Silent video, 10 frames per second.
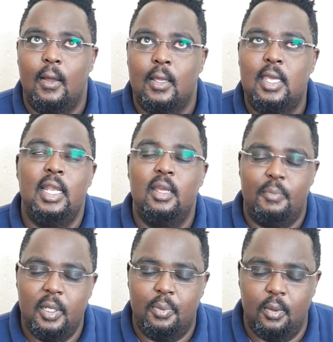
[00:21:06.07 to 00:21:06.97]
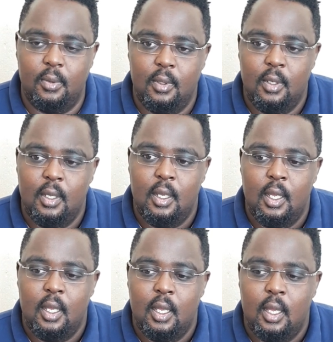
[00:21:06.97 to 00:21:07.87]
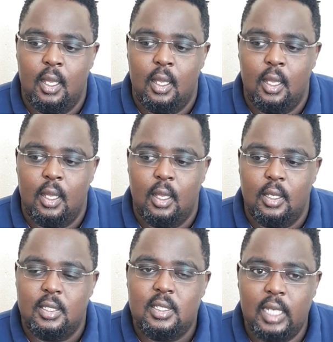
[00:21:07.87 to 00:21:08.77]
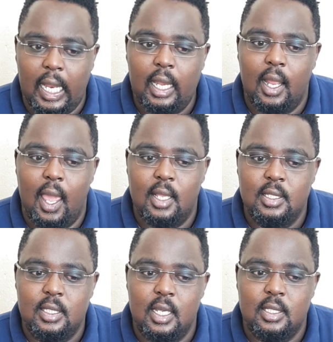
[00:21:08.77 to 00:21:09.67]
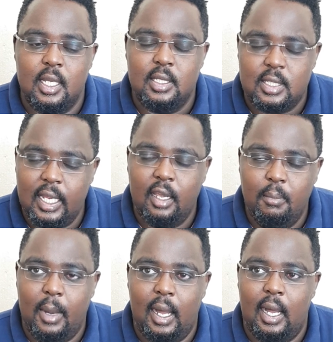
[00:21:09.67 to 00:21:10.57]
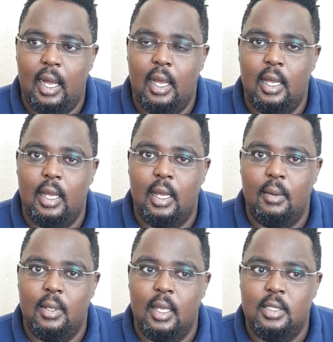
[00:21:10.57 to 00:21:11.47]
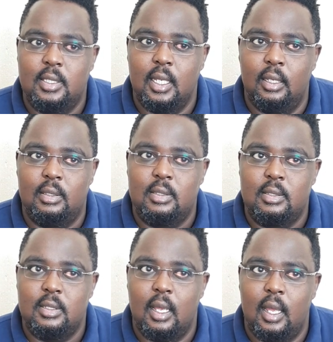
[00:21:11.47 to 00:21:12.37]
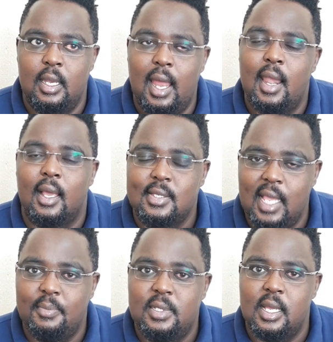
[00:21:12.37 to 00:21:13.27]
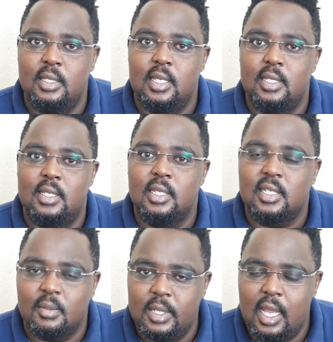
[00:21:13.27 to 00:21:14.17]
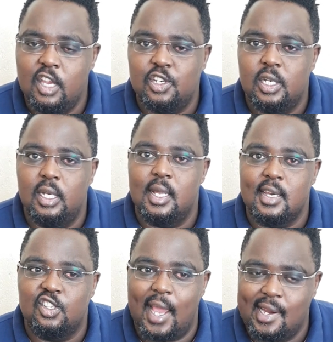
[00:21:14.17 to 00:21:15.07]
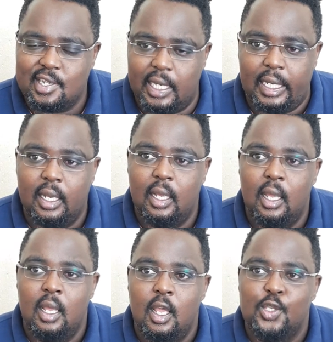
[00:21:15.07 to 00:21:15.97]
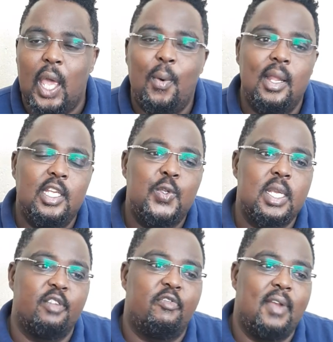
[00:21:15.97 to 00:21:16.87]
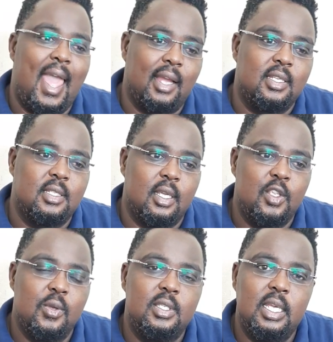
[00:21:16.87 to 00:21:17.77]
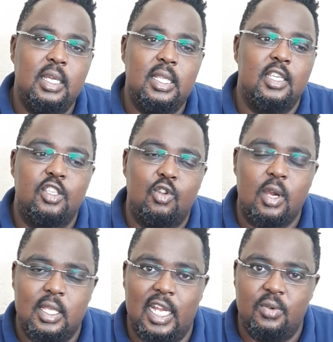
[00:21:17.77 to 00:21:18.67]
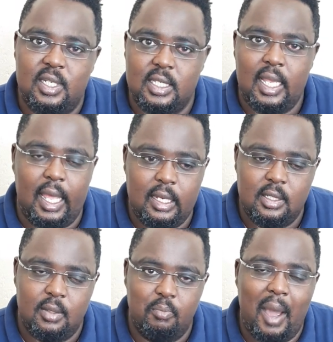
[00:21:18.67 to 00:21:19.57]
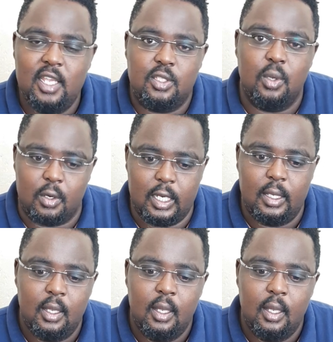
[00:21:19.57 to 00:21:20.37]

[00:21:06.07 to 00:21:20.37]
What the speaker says: killing people still is stigma, it's non-acceptance, it's discrimination and rejection. So I want us to reflect using this story that we just had, my story,